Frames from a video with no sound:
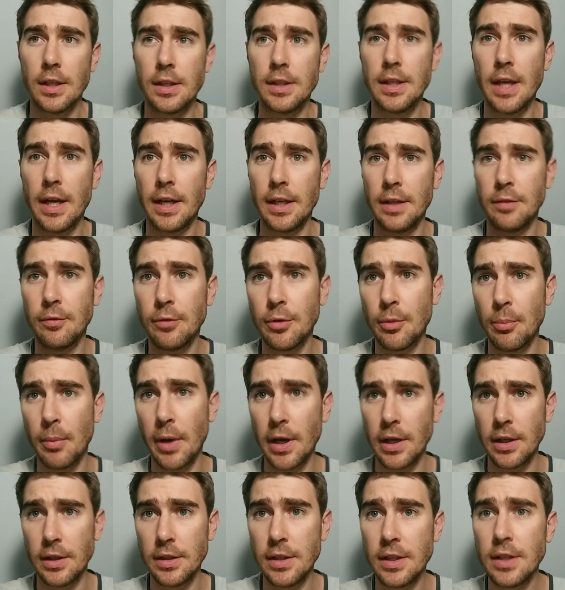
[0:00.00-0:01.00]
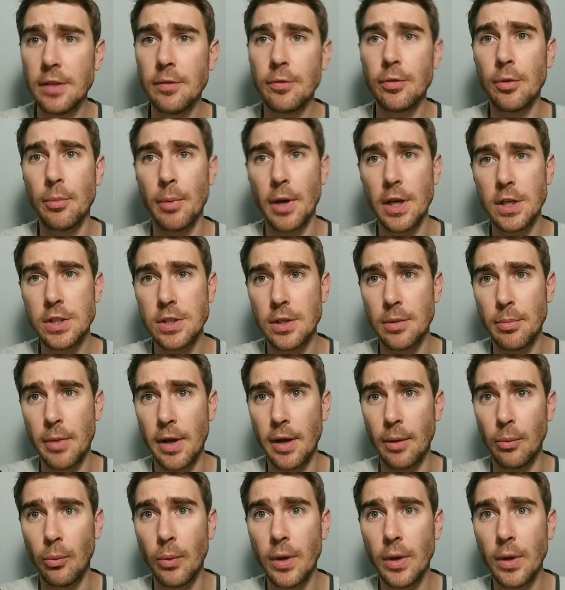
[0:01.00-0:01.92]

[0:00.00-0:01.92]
that informa the information about